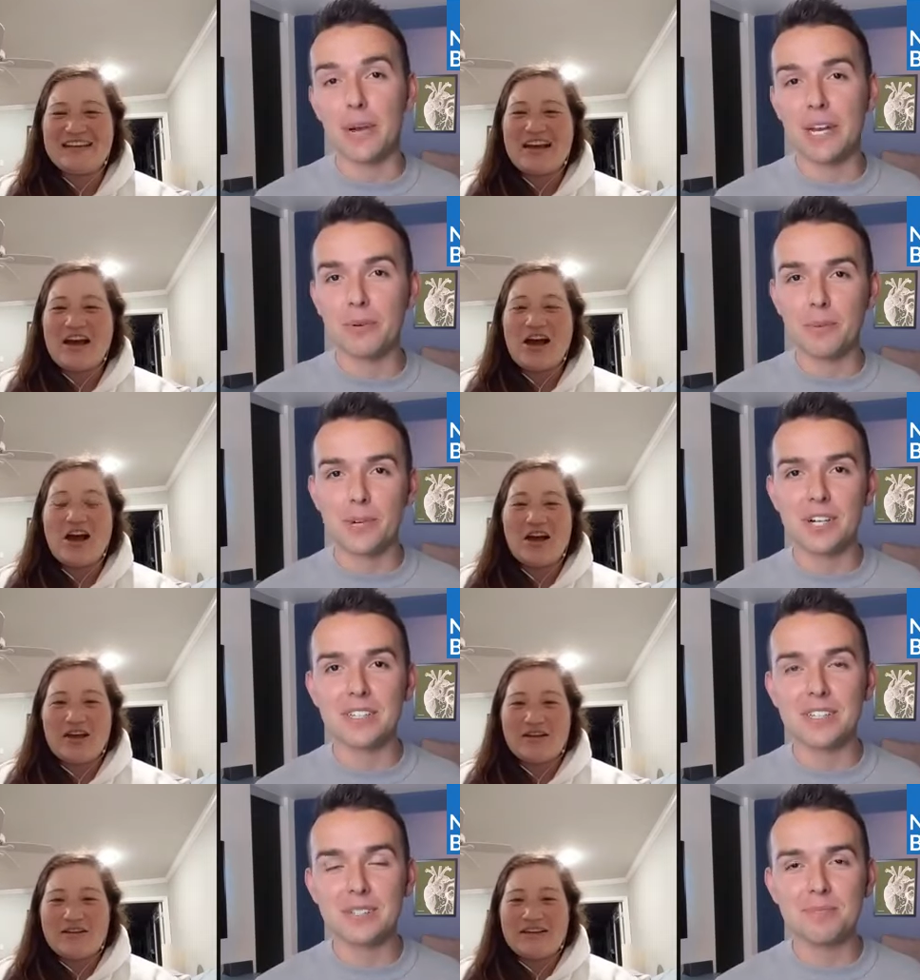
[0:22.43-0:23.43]
Speaker 1: operating room
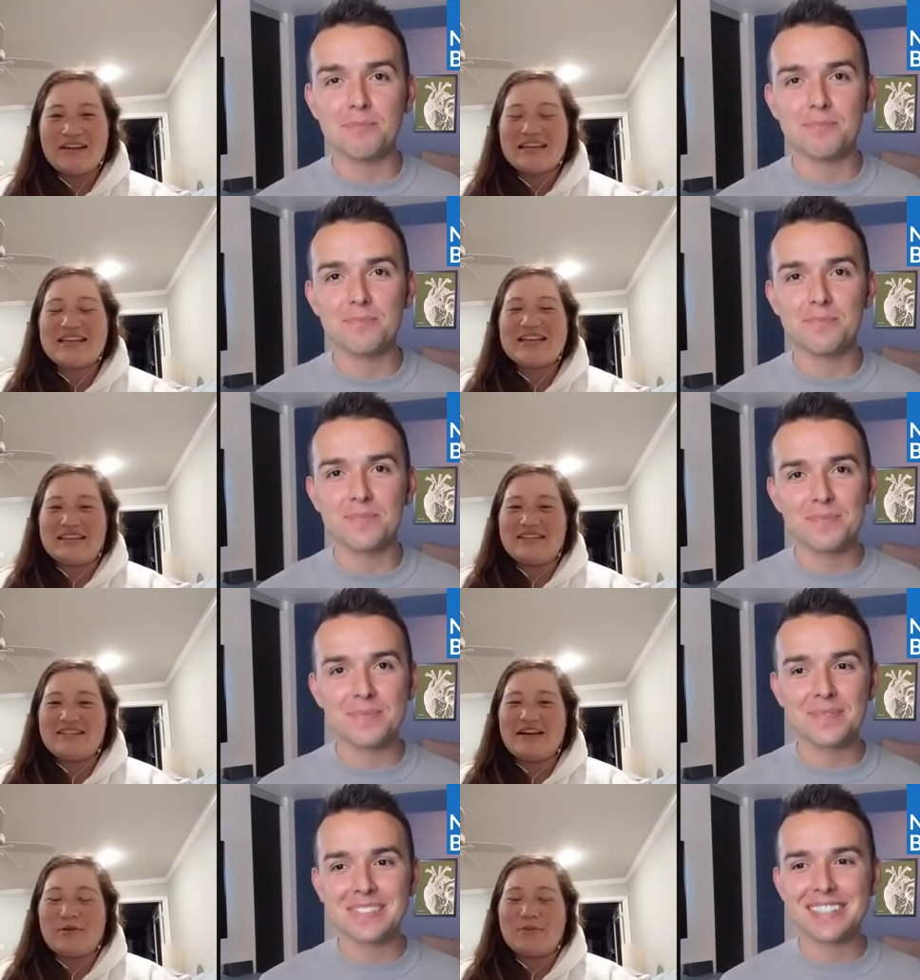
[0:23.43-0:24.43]
nurse.
Speaker 2: It
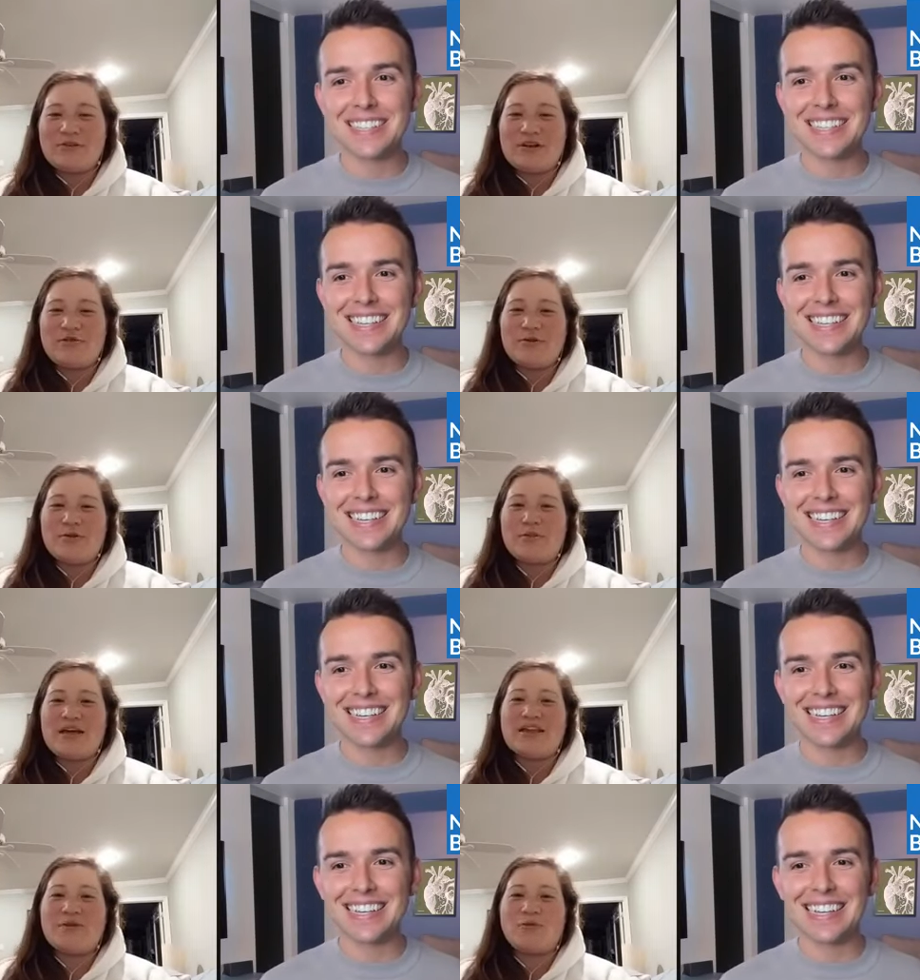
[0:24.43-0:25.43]
is operating room.
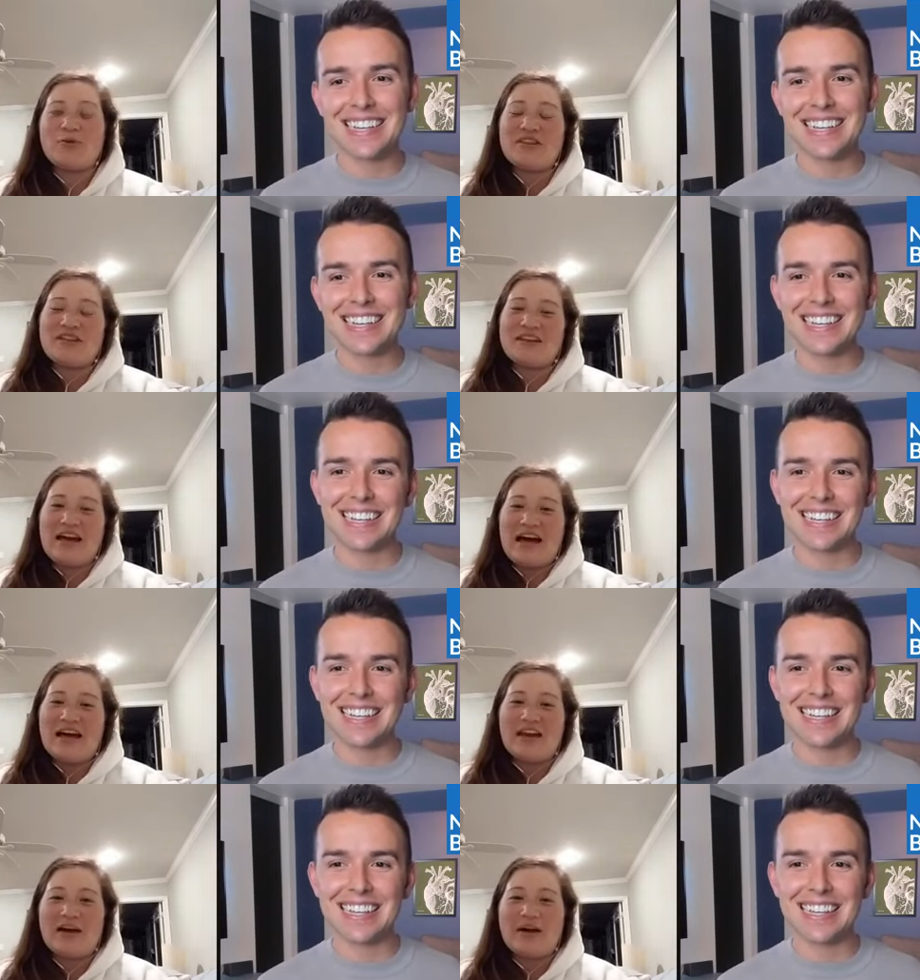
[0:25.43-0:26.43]
And then within
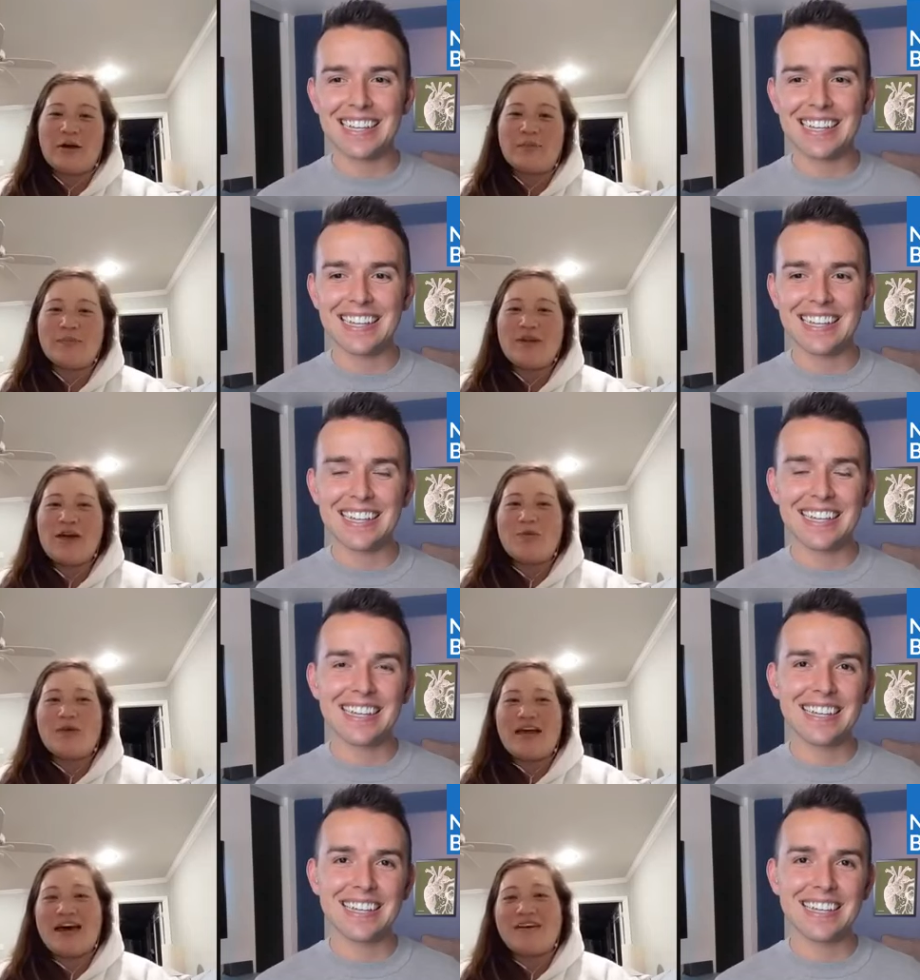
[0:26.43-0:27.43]
that, um,
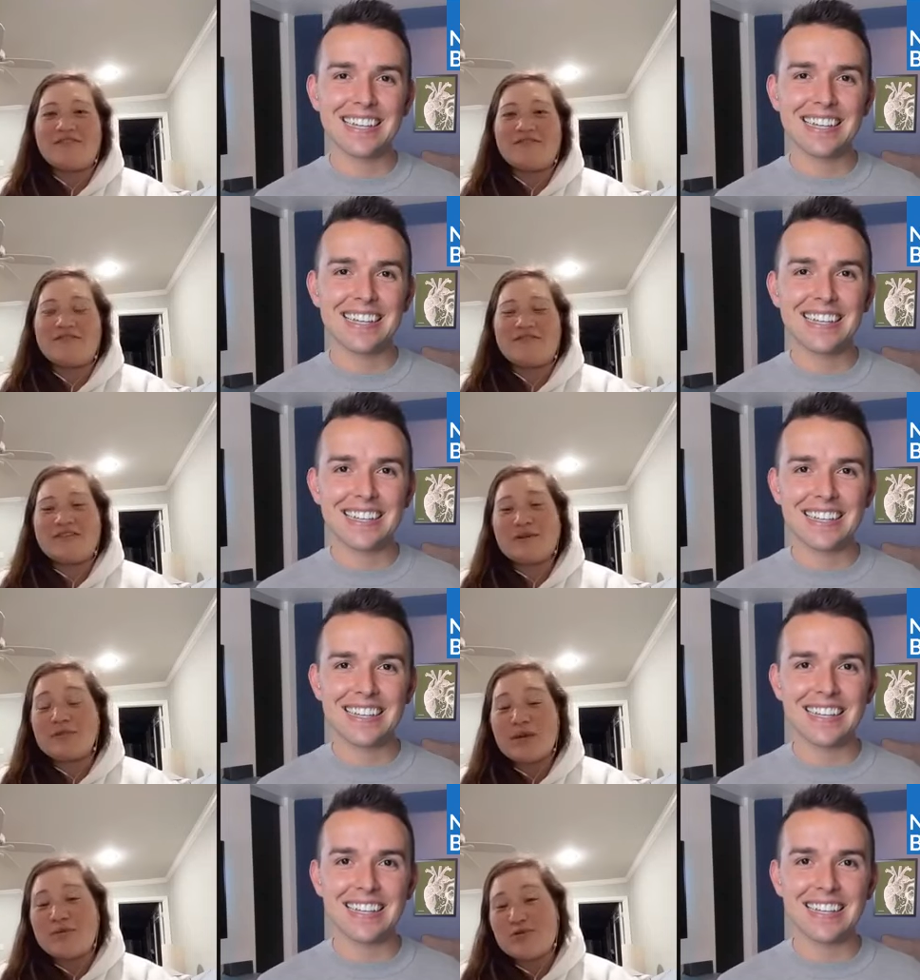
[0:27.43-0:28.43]
we have
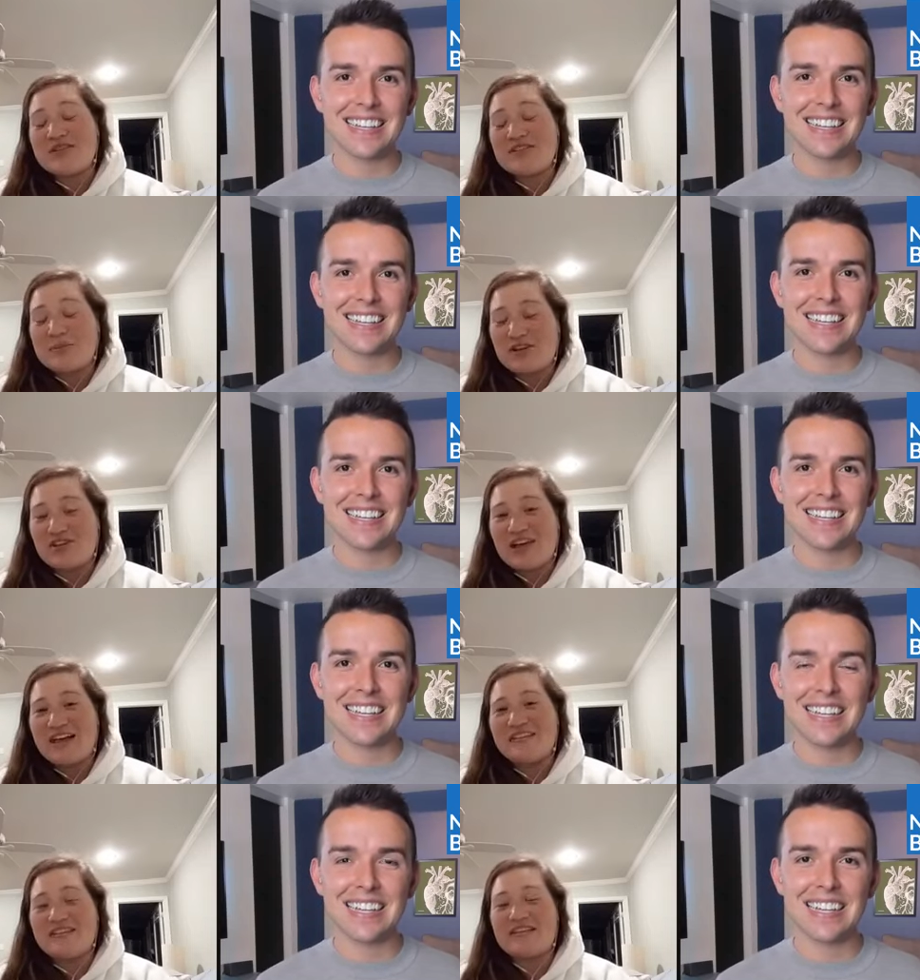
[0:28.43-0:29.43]
sometimes you can
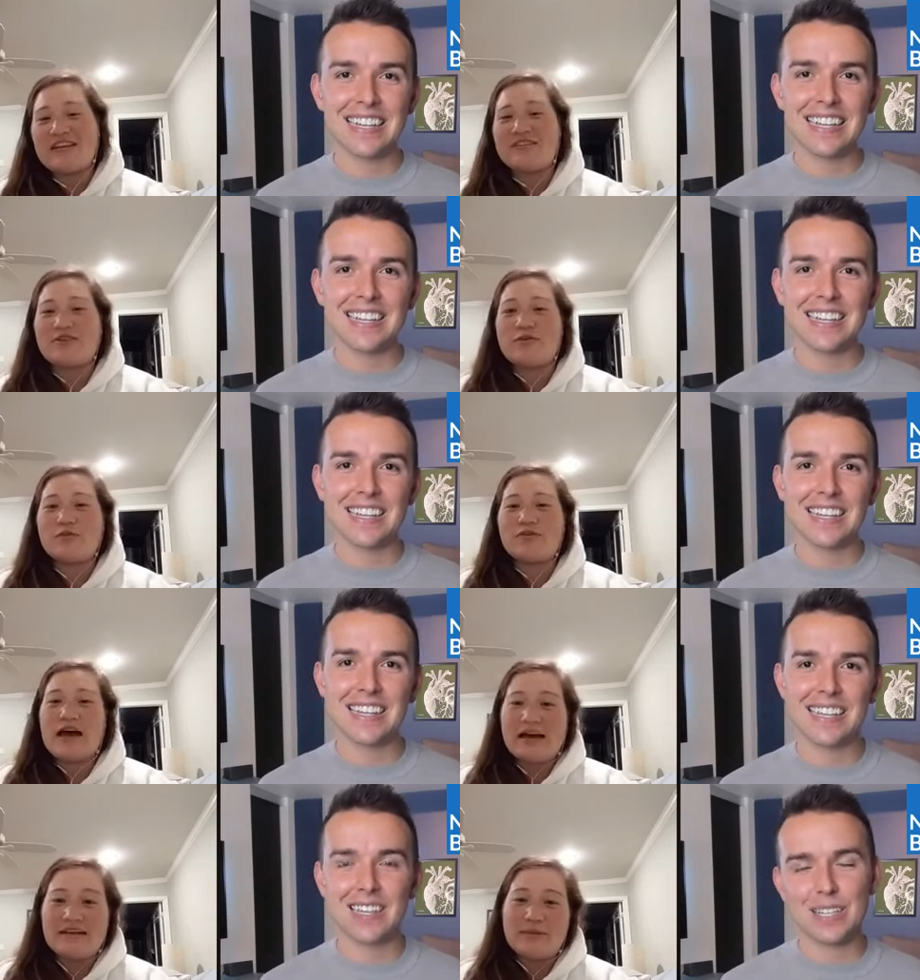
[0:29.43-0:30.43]
specialize in things. So
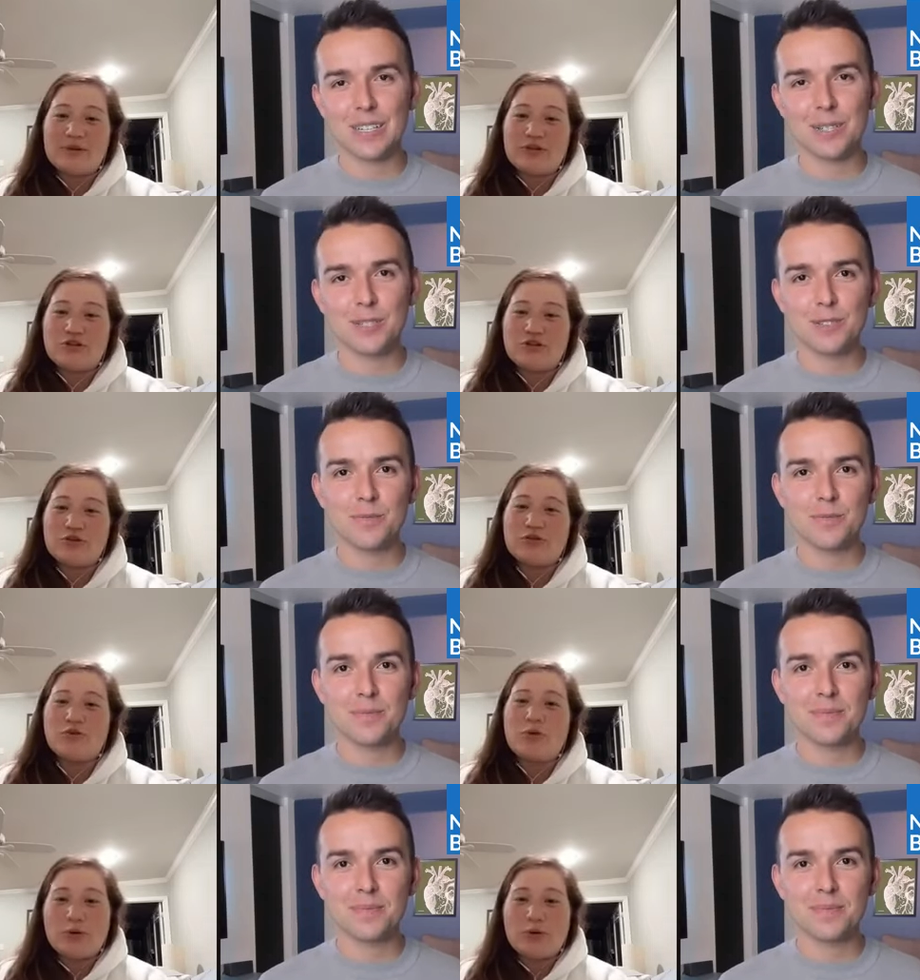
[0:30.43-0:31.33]
I typically do